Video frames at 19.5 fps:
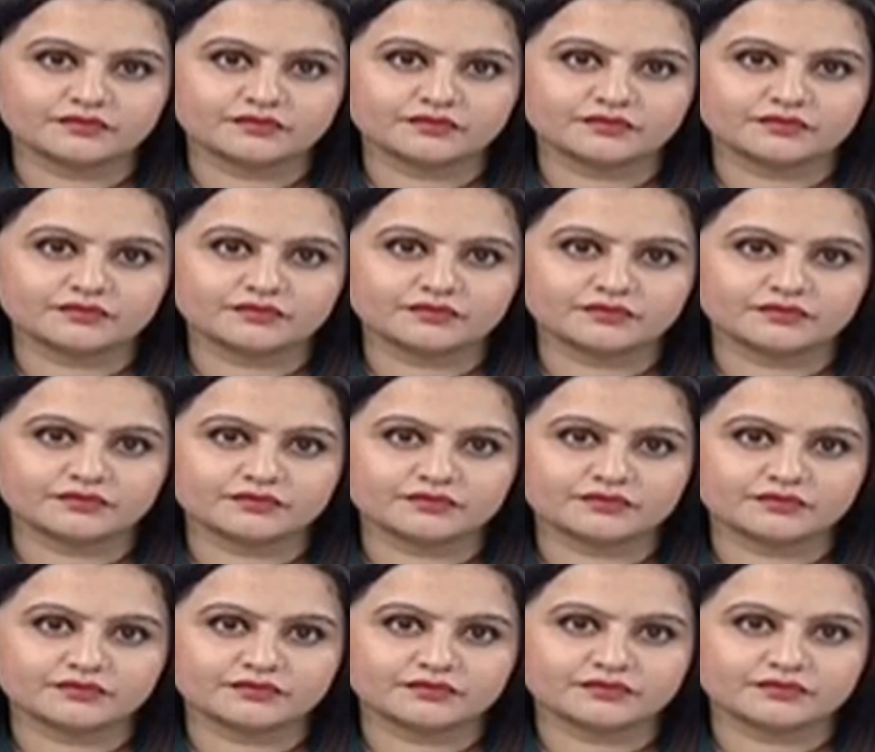
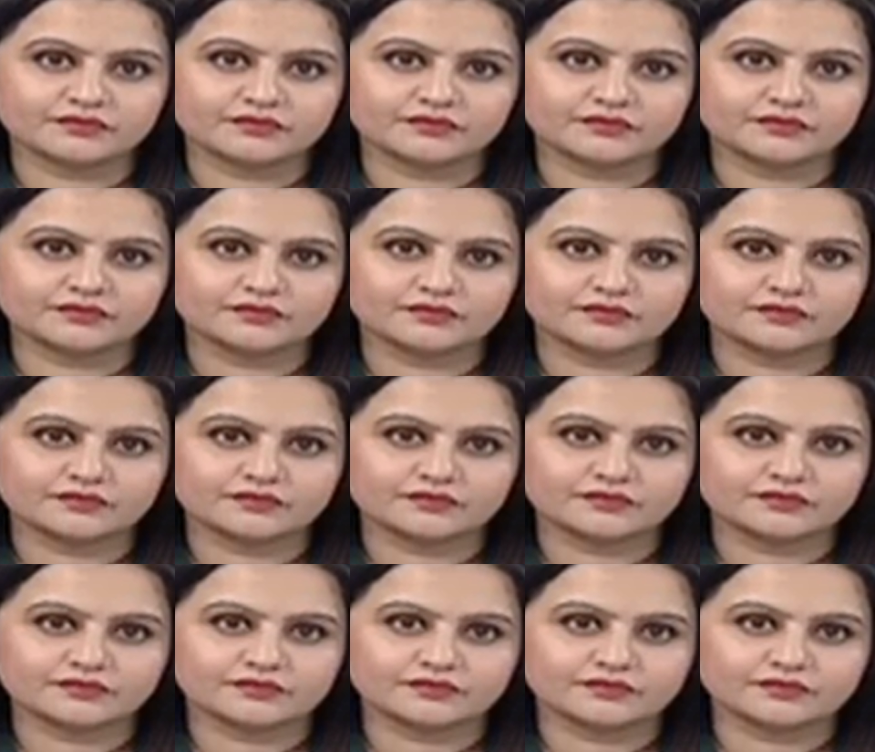
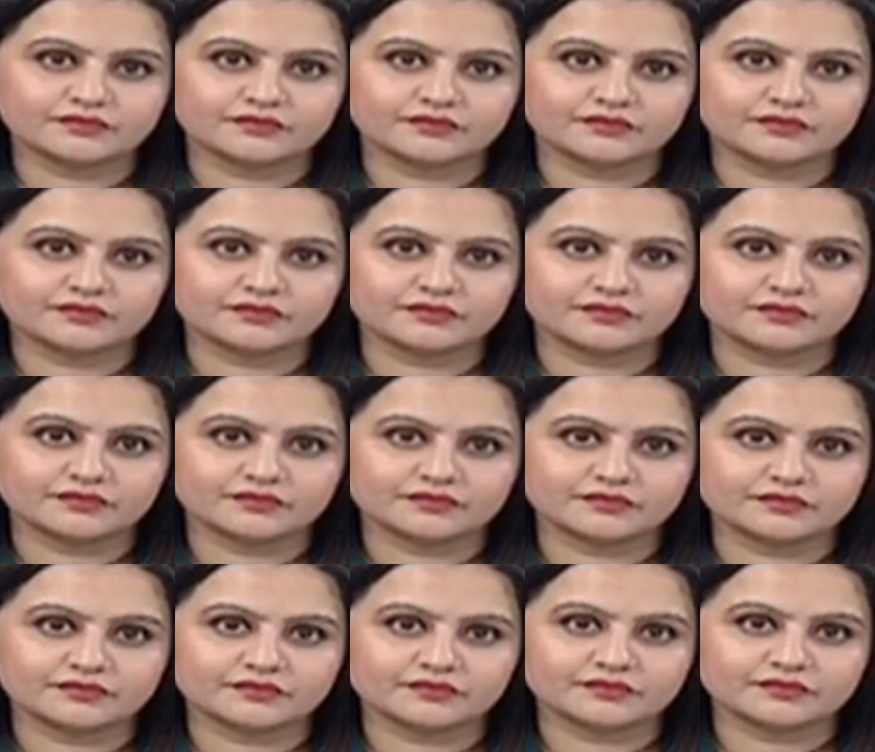
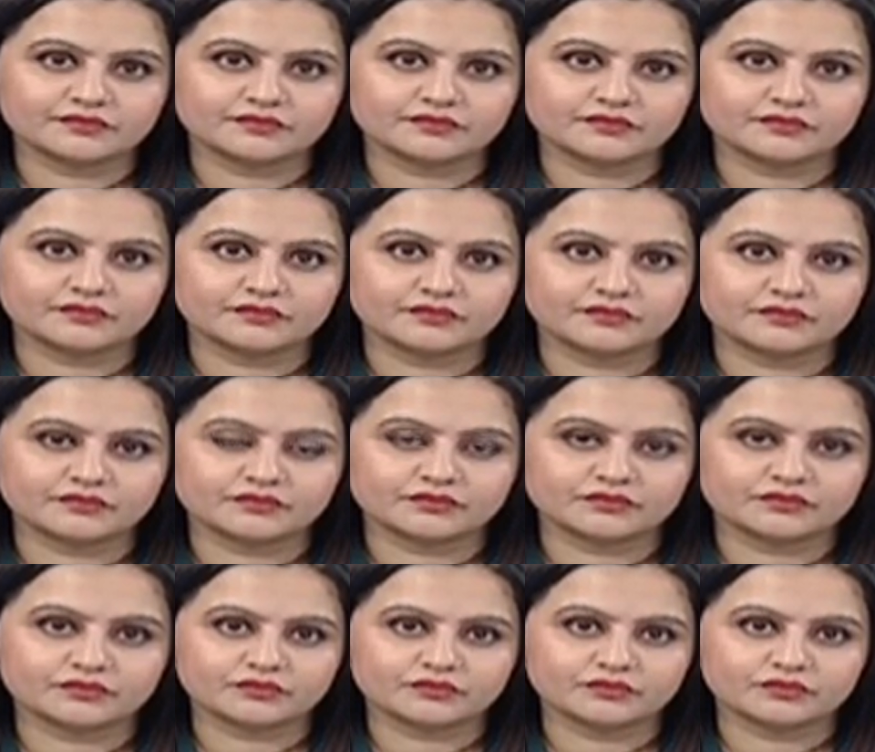
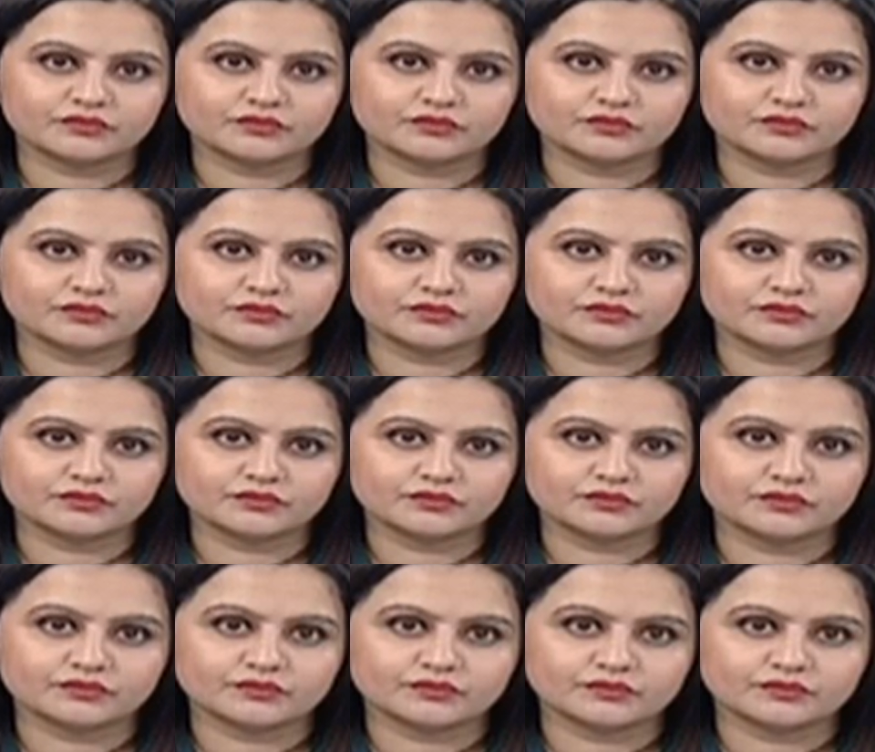
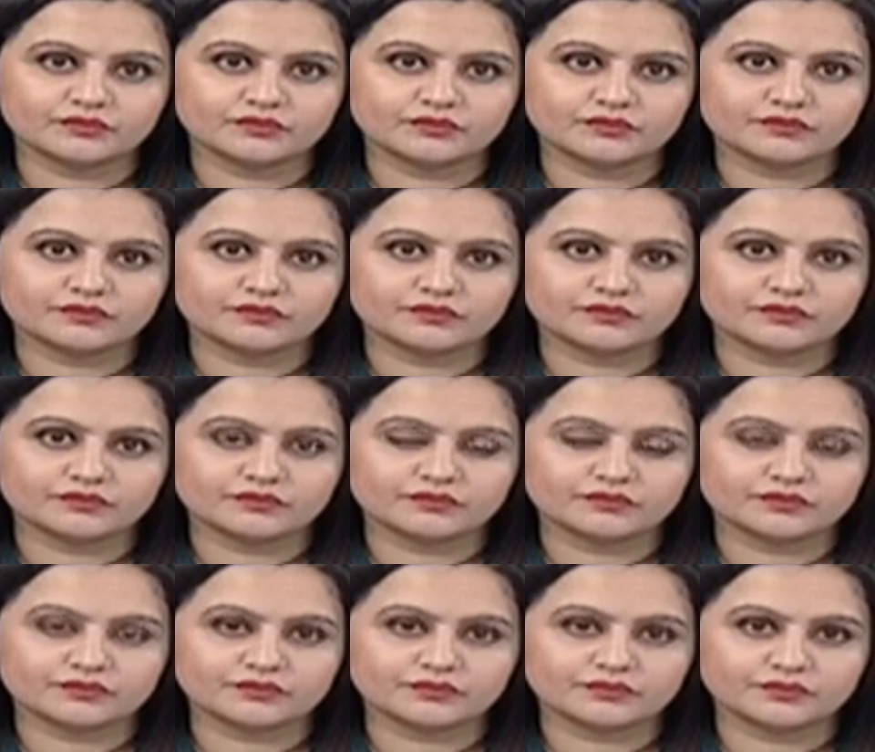
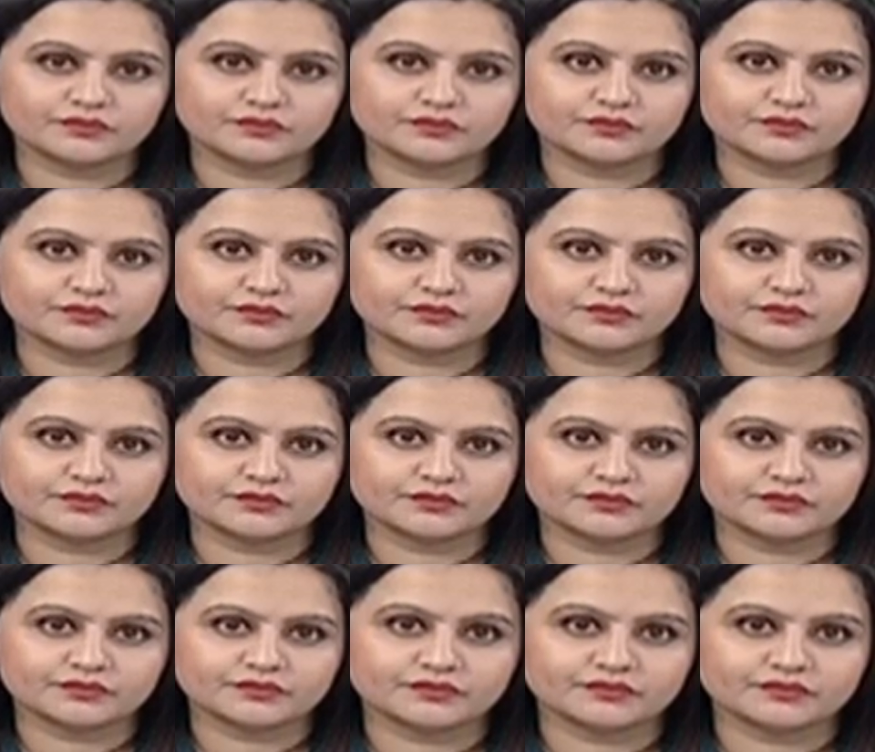
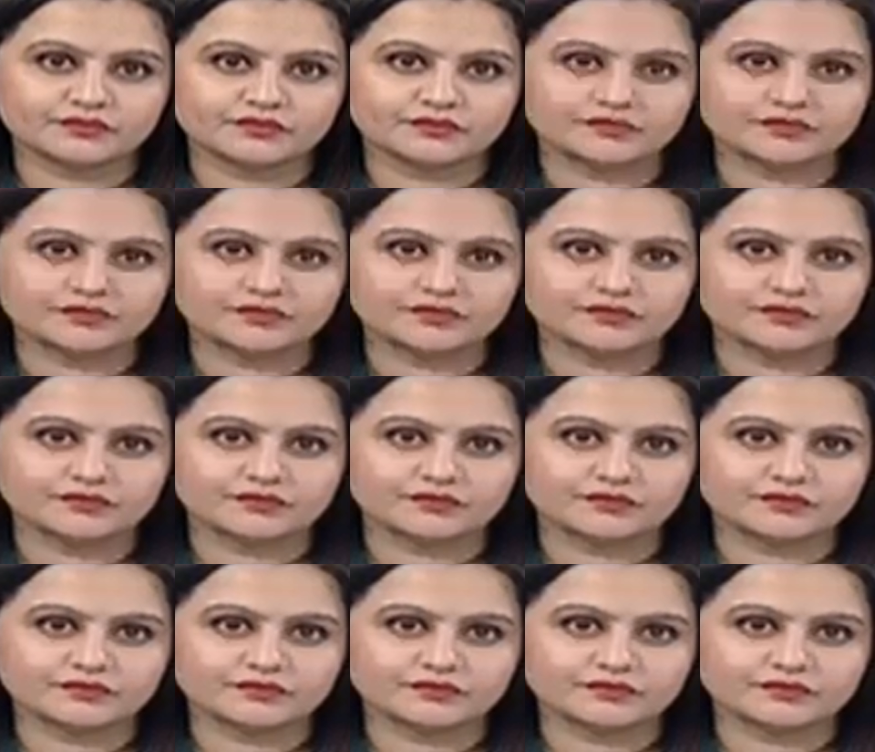(not speaking)